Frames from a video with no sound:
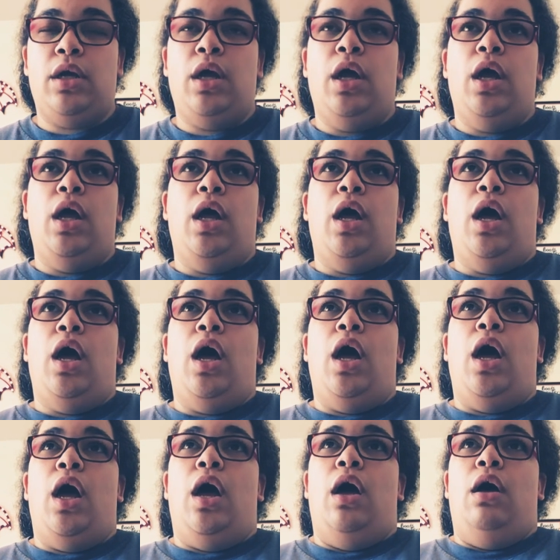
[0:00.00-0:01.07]

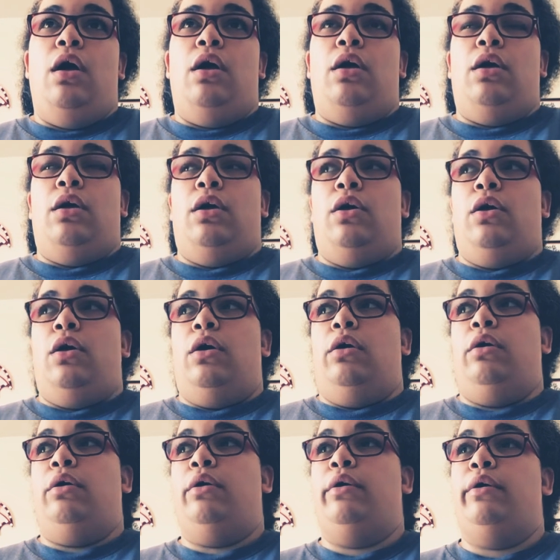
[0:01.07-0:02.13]

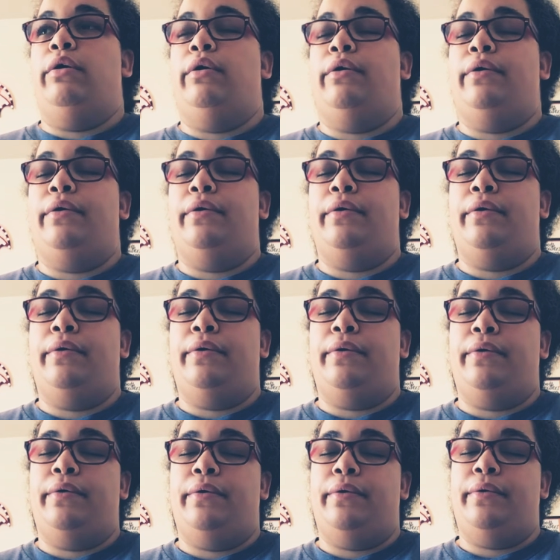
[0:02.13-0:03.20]

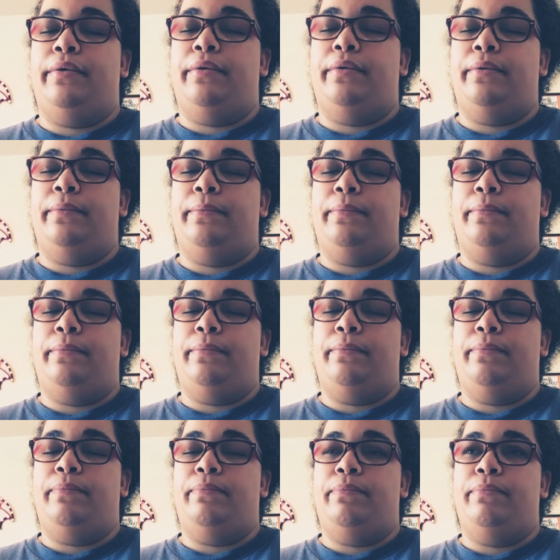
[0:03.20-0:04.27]

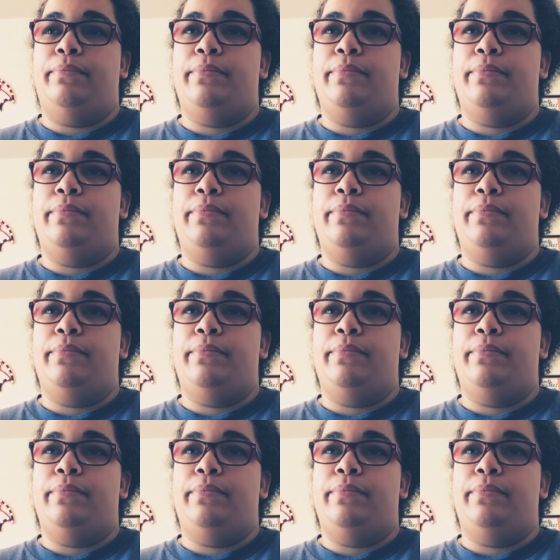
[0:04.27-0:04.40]
(silence)